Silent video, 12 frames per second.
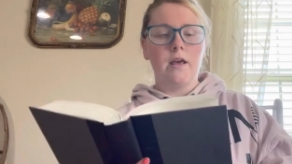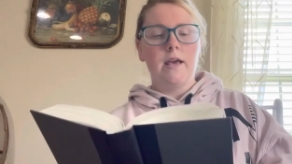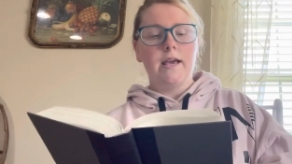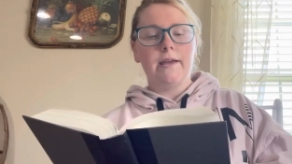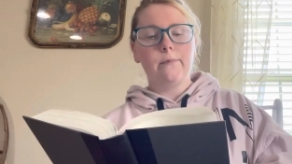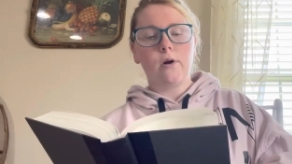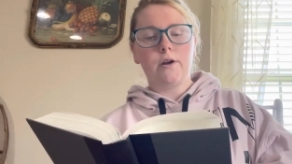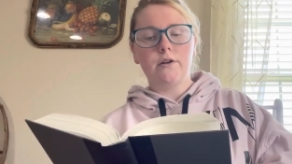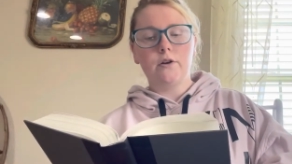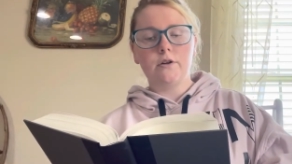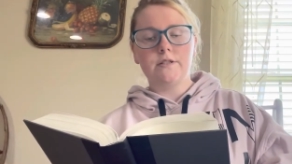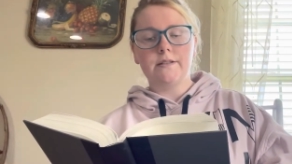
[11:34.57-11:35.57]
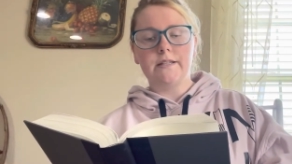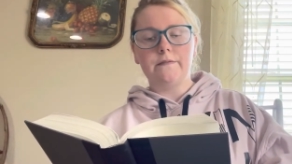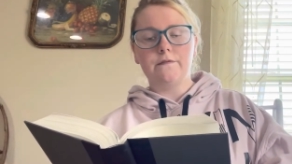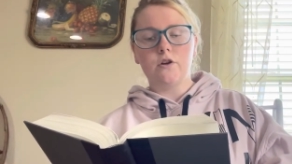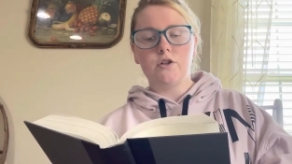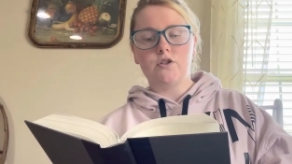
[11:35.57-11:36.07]
He wanted her to leave
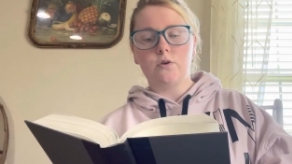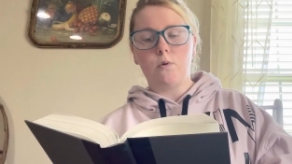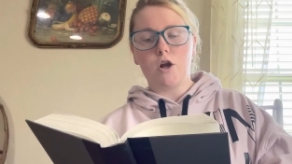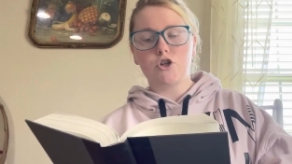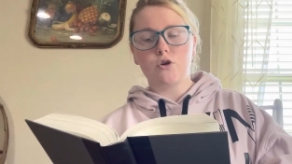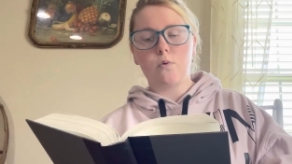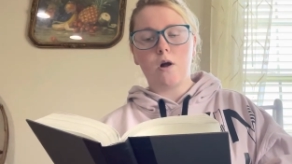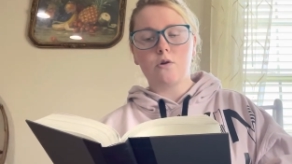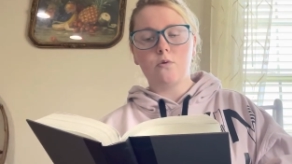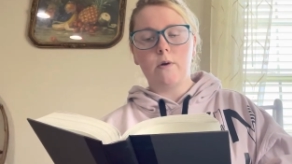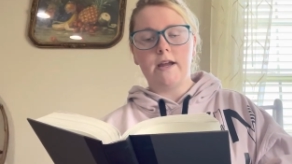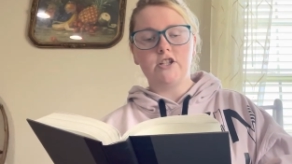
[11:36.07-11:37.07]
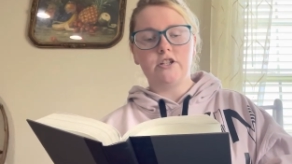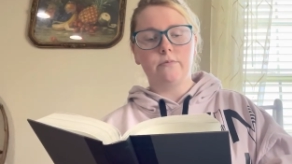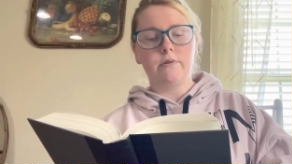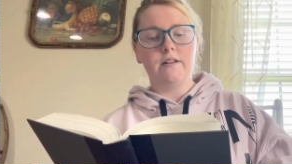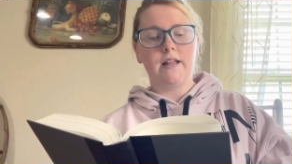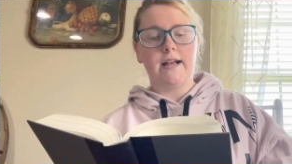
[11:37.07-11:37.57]
first to watch her walk away, she
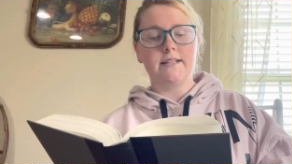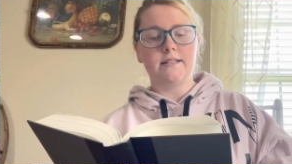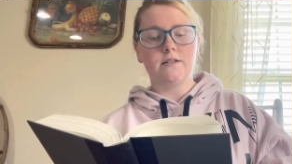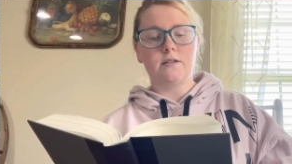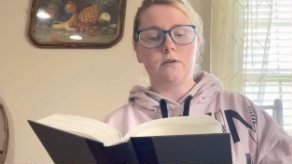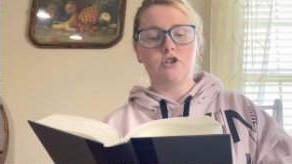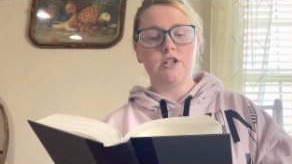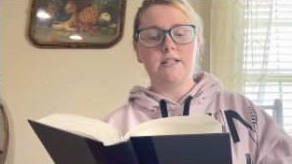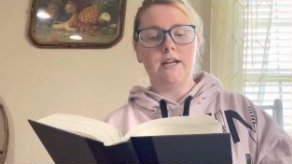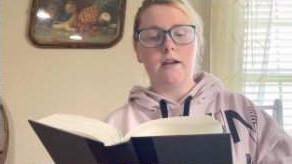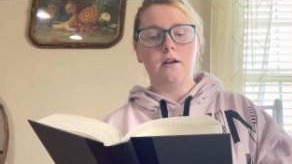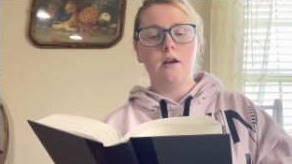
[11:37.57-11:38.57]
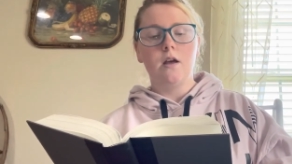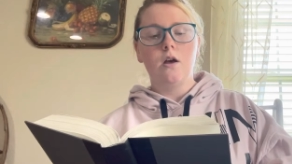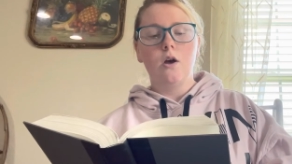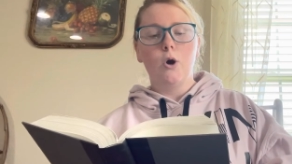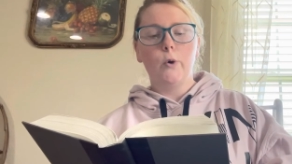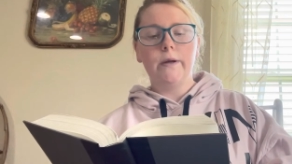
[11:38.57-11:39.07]
realized, and so she did,
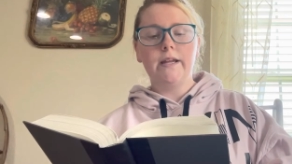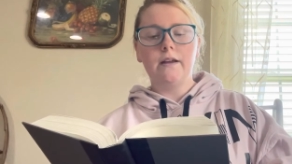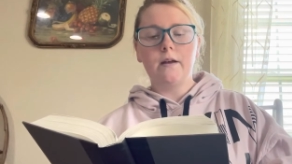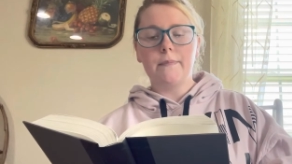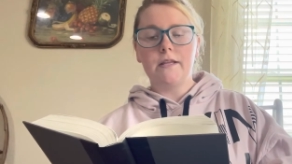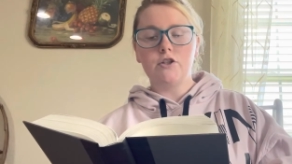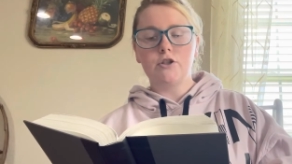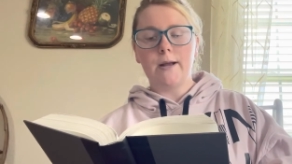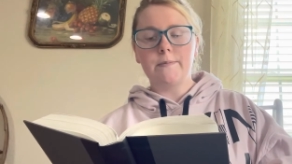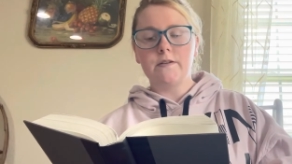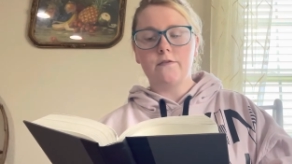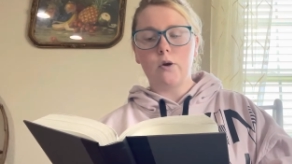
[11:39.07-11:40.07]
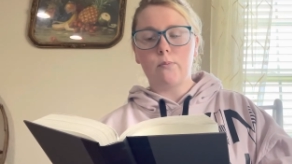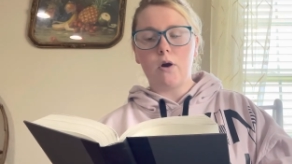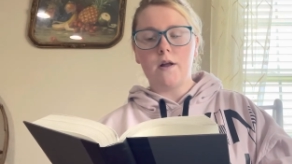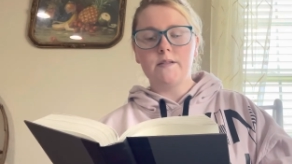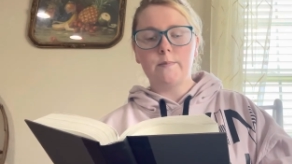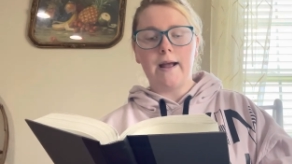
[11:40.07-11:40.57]
hoiking up the straps of her
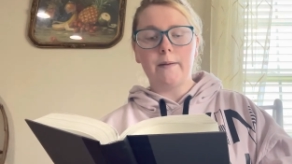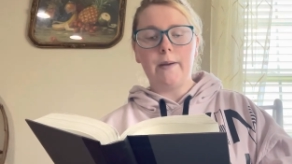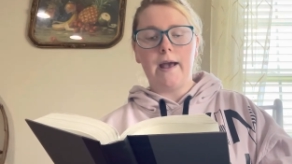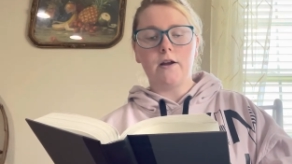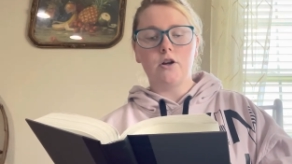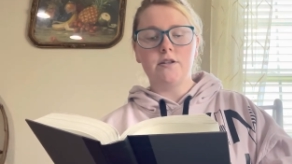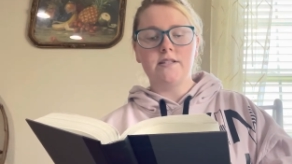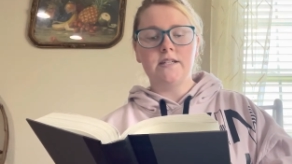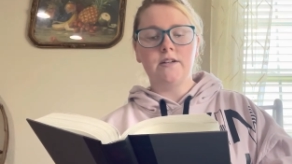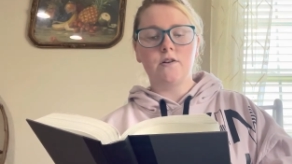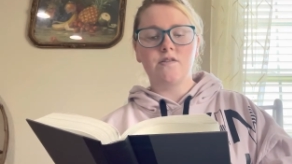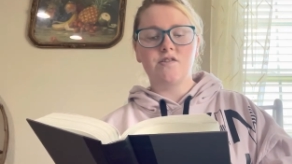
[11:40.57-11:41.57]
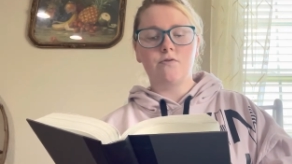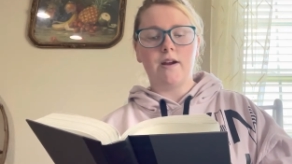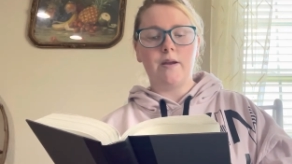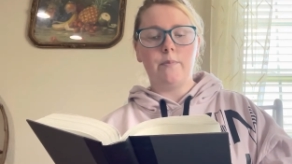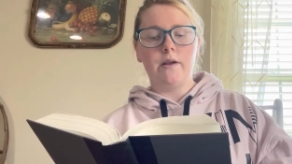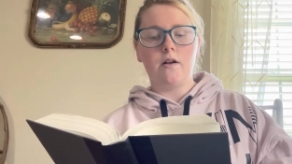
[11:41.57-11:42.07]
bronze backpack, her sneakers
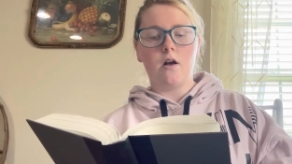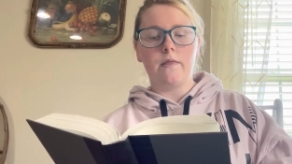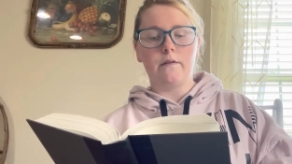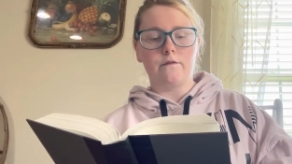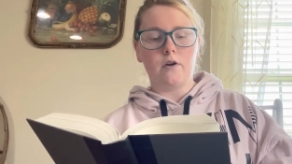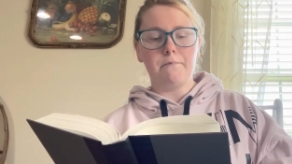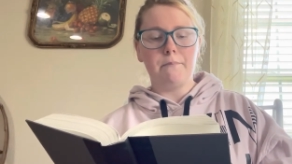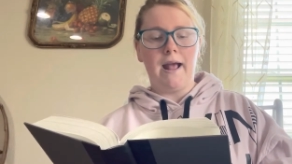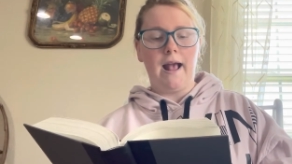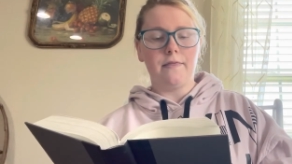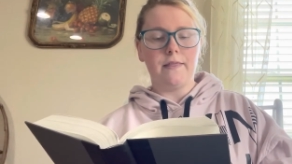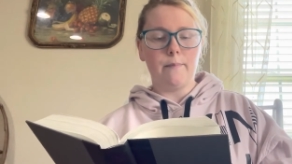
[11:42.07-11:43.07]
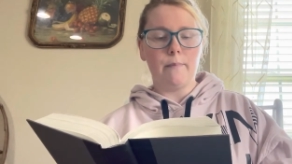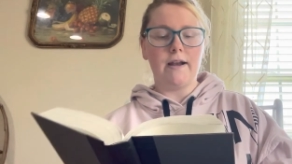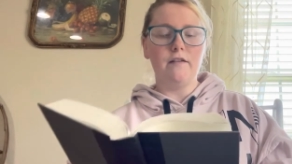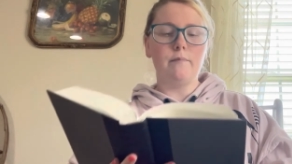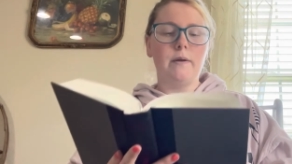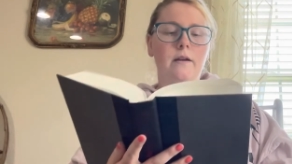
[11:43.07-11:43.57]
scraping on the front path. It might
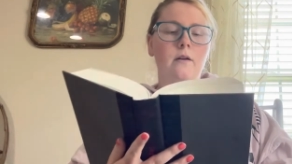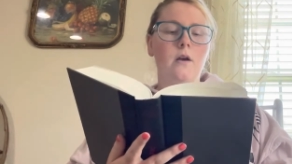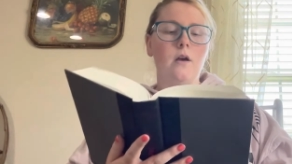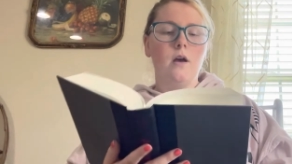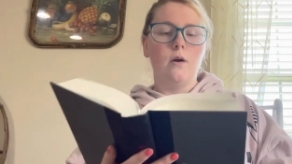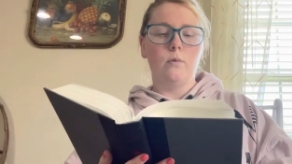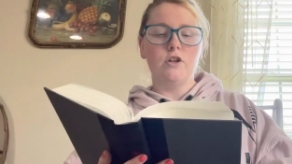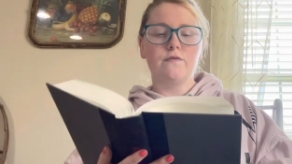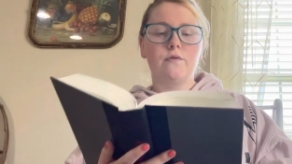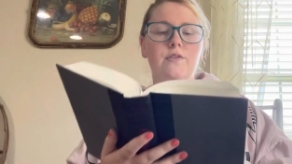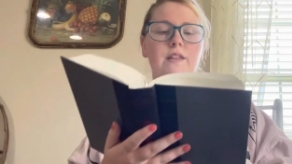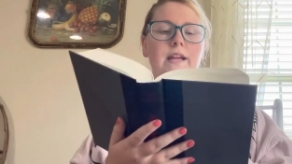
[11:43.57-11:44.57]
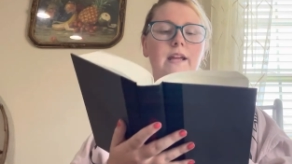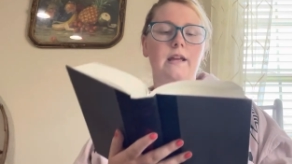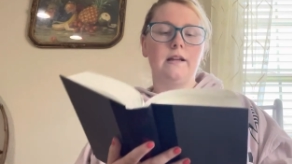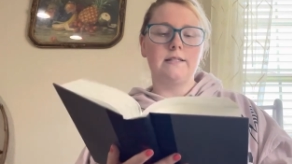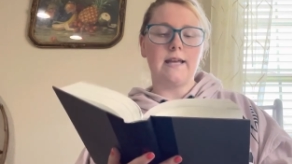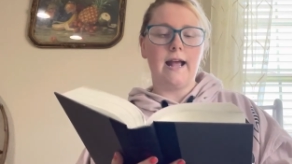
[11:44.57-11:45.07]
have been wishful
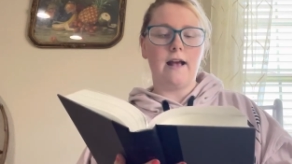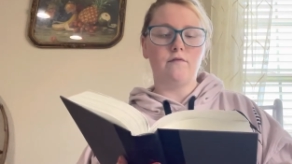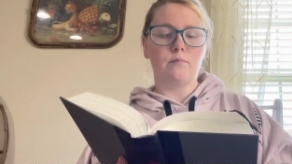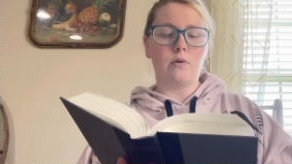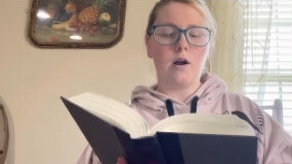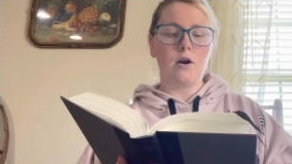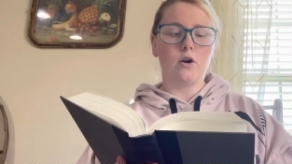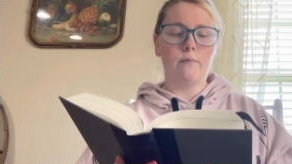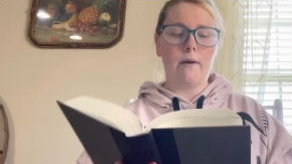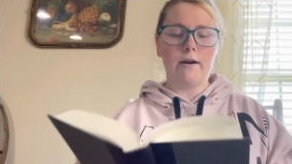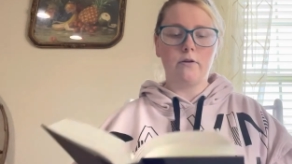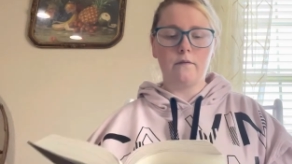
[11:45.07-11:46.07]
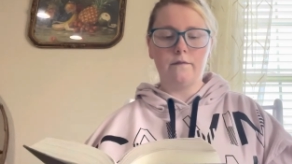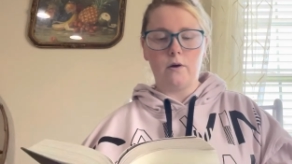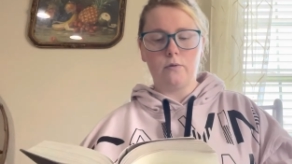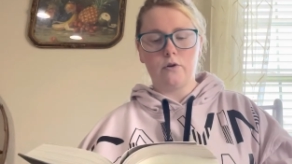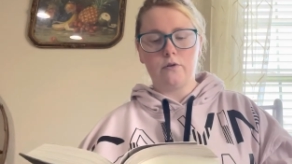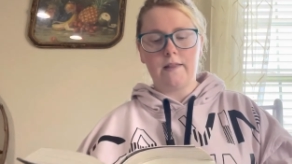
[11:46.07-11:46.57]
thinking to have brought her
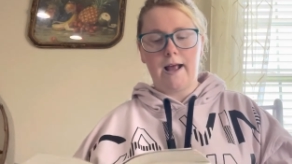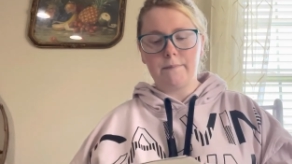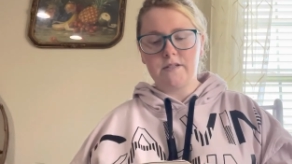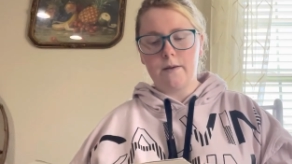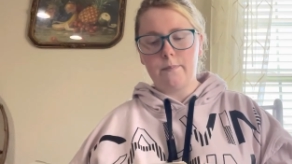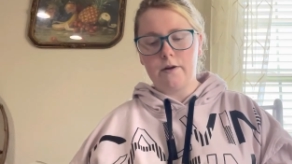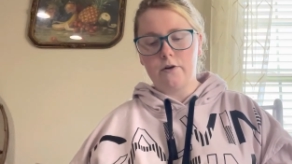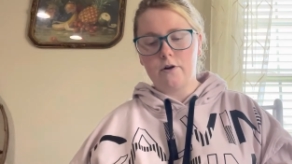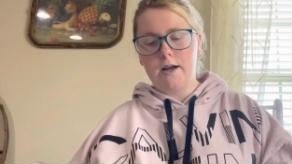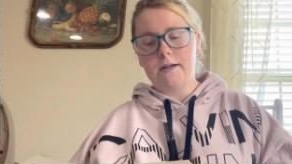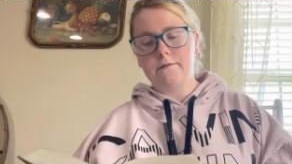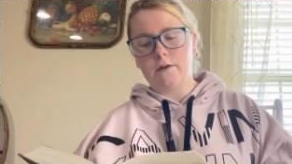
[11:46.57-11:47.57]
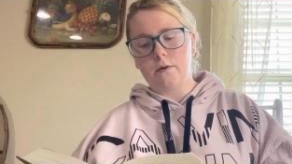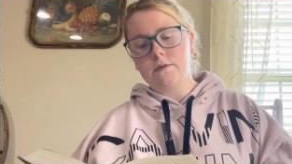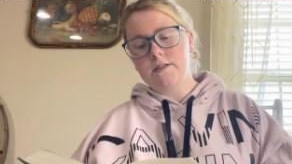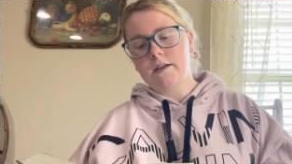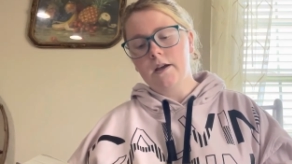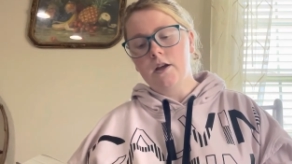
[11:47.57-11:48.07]
microphone, her laptop, and her
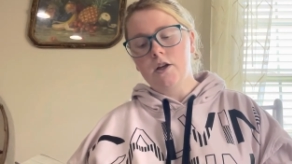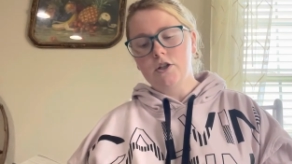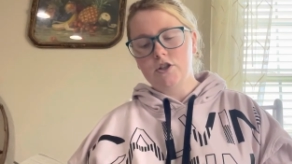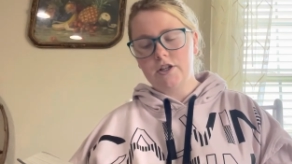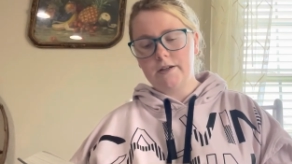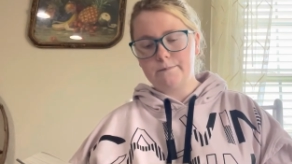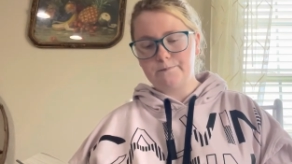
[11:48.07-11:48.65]
headphones. She